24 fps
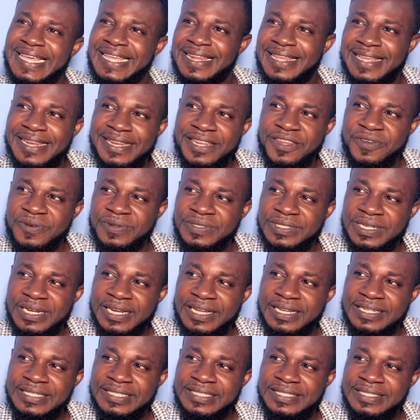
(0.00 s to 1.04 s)
in New
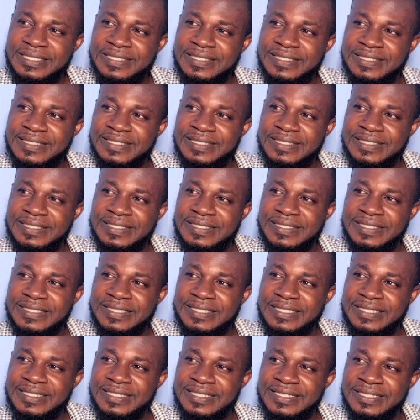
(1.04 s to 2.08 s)
Zealand,
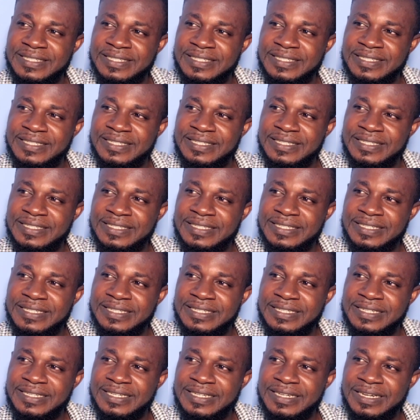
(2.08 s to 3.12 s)

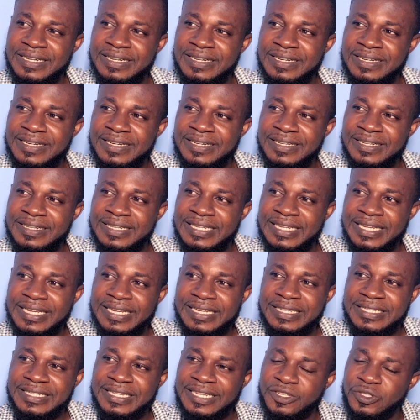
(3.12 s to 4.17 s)

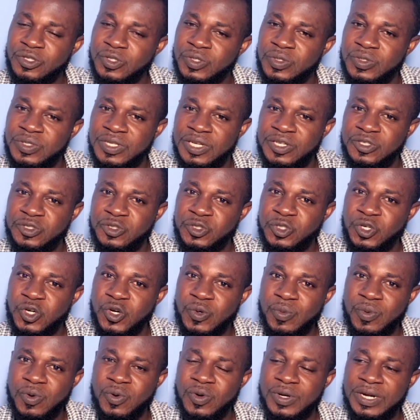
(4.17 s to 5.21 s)
the
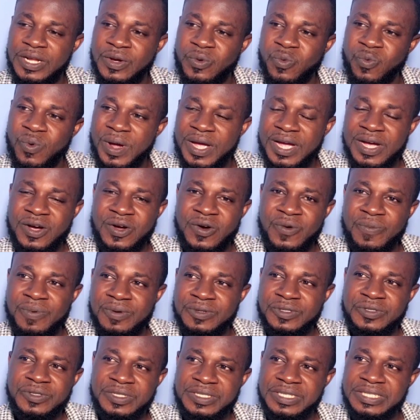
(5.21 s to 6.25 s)
job or the work
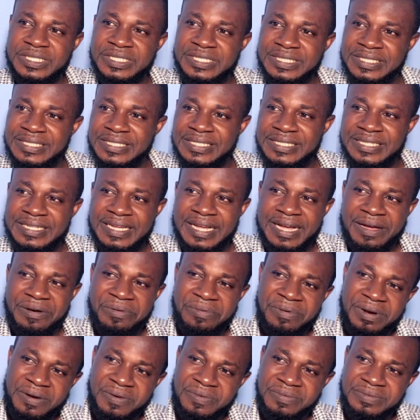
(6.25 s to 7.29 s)
opportunities is
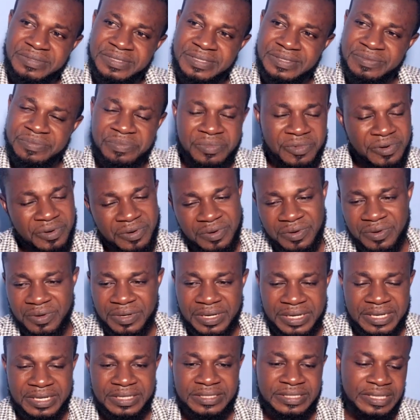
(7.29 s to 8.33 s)
around, more
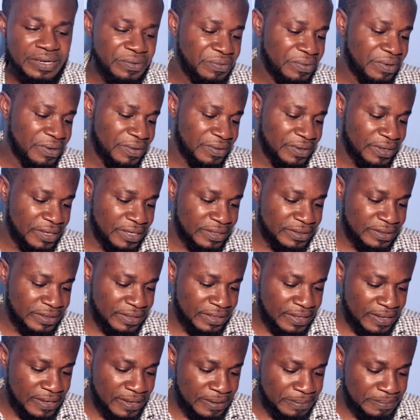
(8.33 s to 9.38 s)
or less around, let's
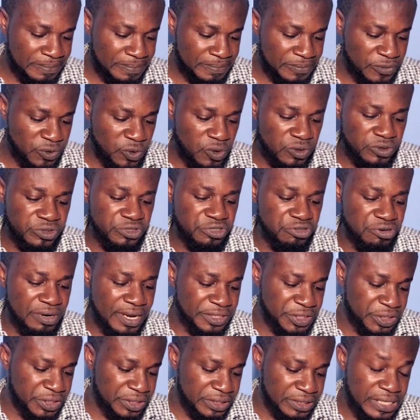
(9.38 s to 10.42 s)
say,
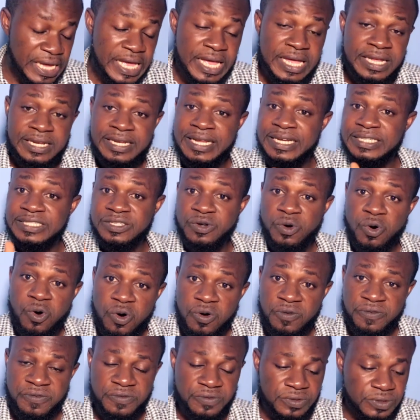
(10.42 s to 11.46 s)
construction. There's
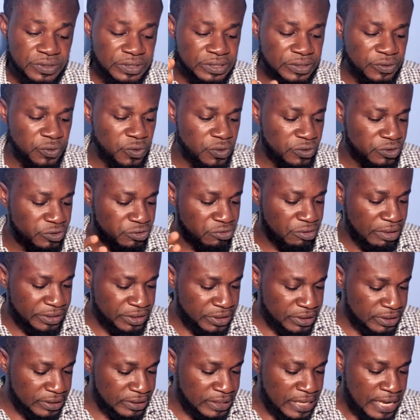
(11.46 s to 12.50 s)
all field in
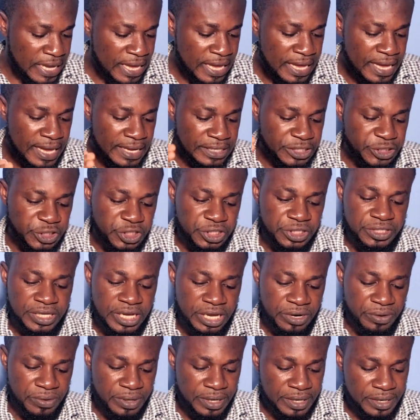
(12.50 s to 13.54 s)
construction,
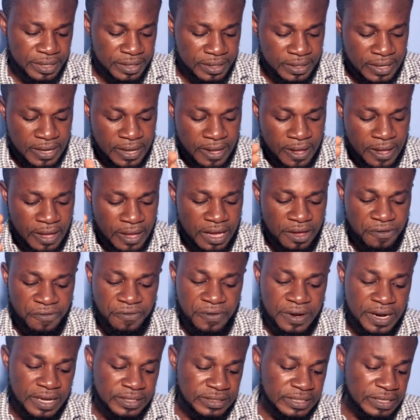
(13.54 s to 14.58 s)
engineering,
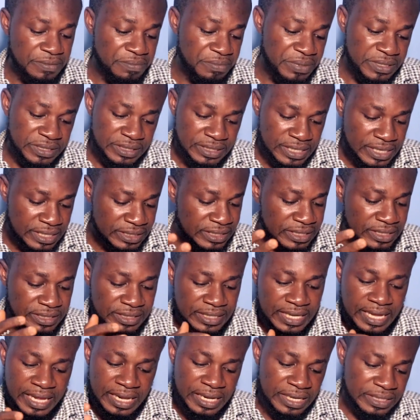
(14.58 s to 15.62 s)
finance and
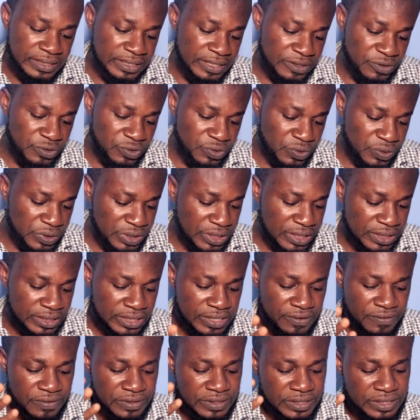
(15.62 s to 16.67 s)
businesses, health and social
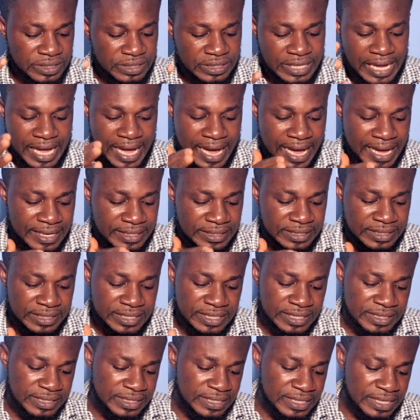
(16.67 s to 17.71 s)
services,
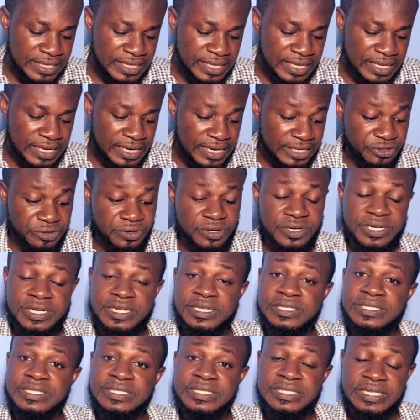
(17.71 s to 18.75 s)
ICT,
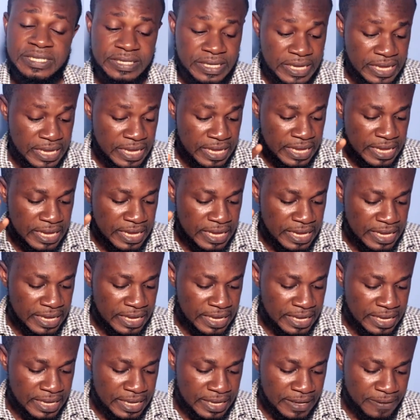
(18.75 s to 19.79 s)
electronics,
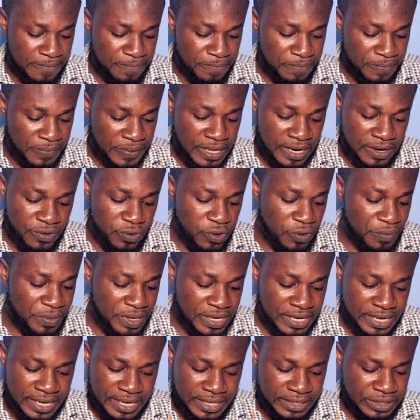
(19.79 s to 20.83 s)

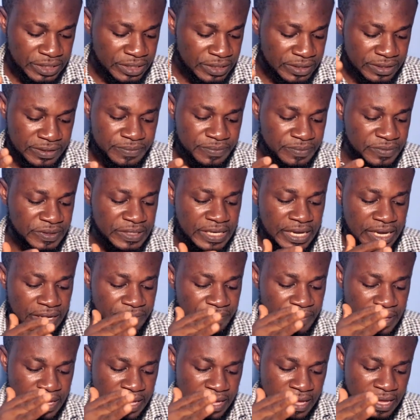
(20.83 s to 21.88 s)
telecommunications. Yeah,
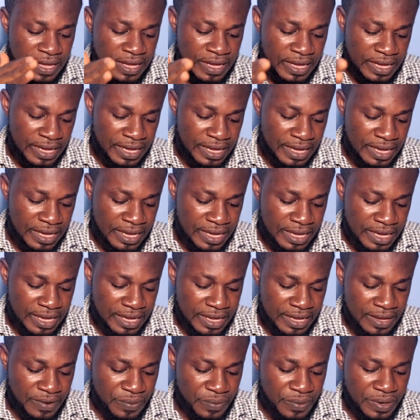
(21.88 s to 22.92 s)

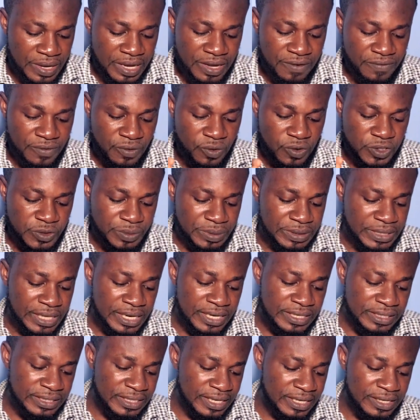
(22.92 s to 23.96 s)
we have
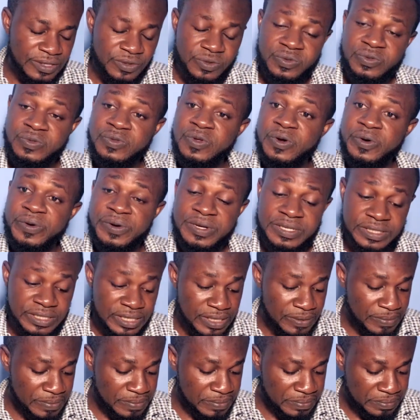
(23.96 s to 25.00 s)
hospitality and
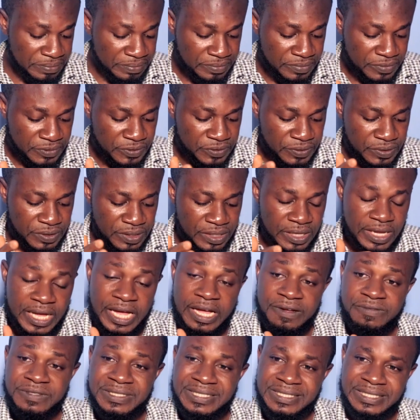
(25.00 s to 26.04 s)
tourism. They
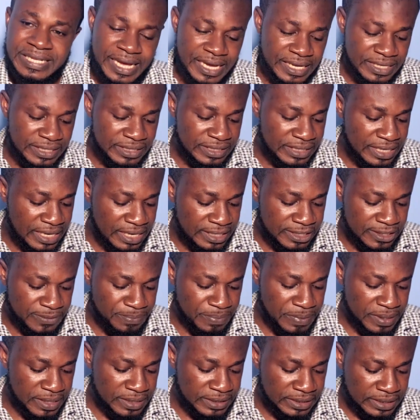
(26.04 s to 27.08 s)
have science
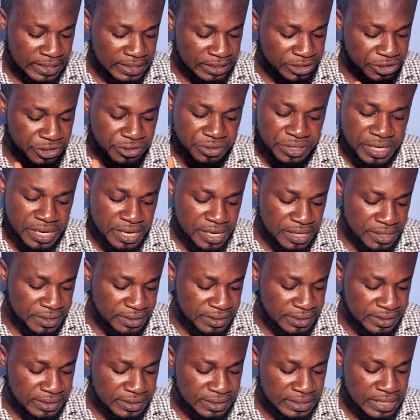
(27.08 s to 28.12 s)
aspects,
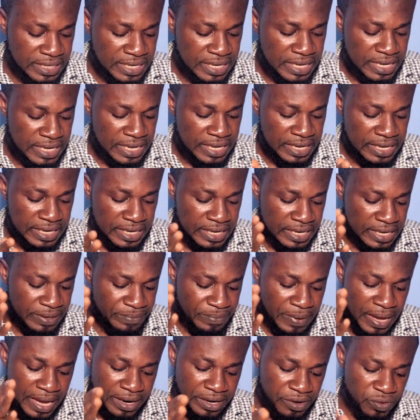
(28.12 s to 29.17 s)
trades,
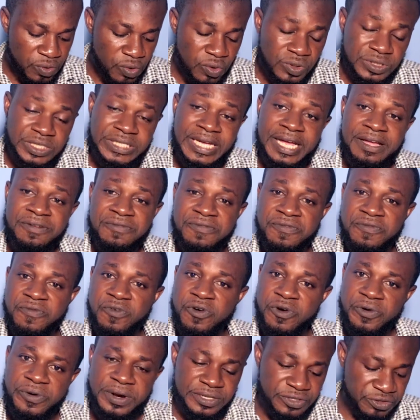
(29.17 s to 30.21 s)
agriculture and
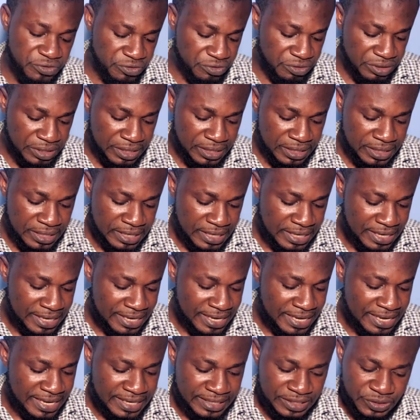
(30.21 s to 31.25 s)
forestry.
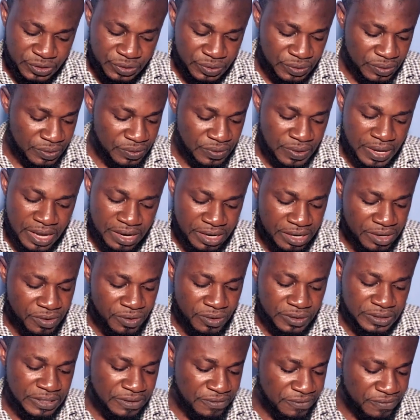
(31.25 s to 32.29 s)
Sure,
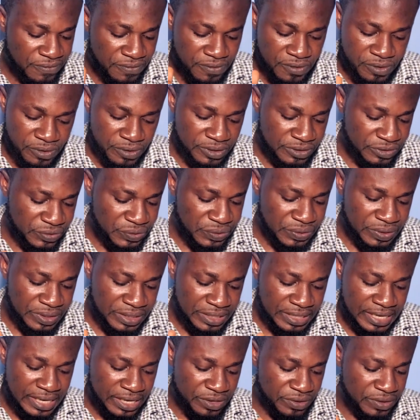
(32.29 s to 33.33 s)
agriculture and
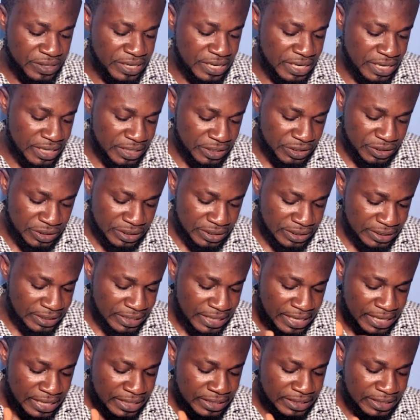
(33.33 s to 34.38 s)
forestry, education,
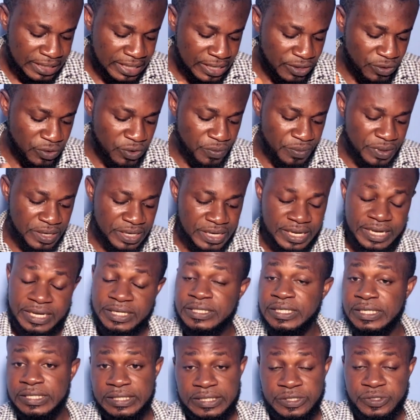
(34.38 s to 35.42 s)

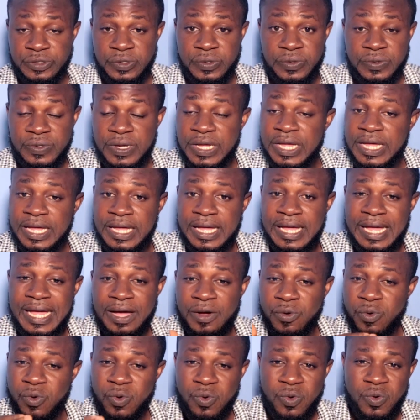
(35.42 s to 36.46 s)
telecommunications. You know,
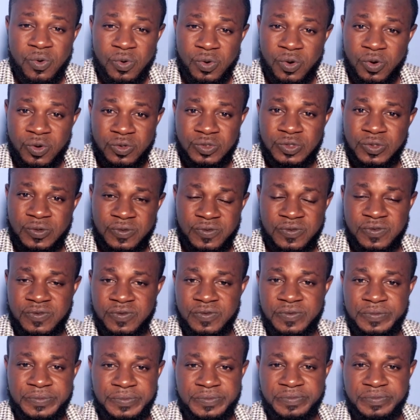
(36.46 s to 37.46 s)
a whole lot of